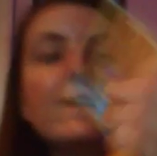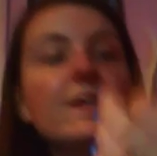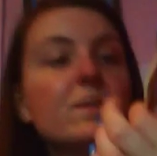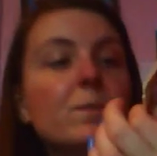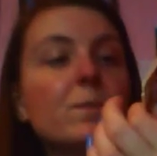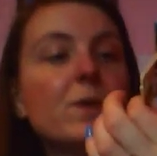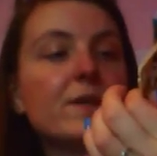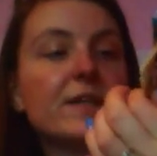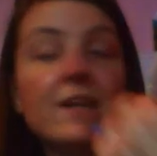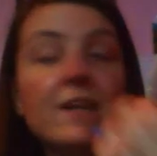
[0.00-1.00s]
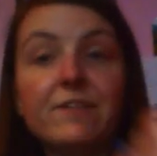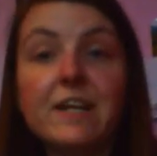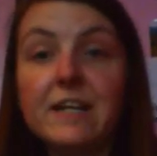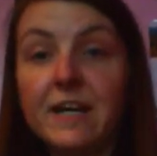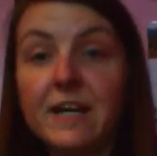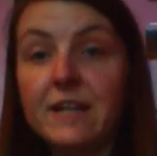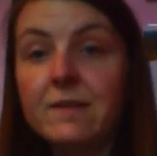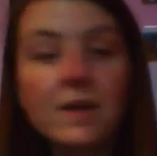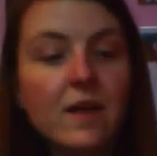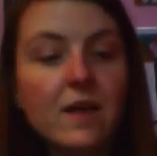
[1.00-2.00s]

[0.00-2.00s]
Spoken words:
This was $11.99.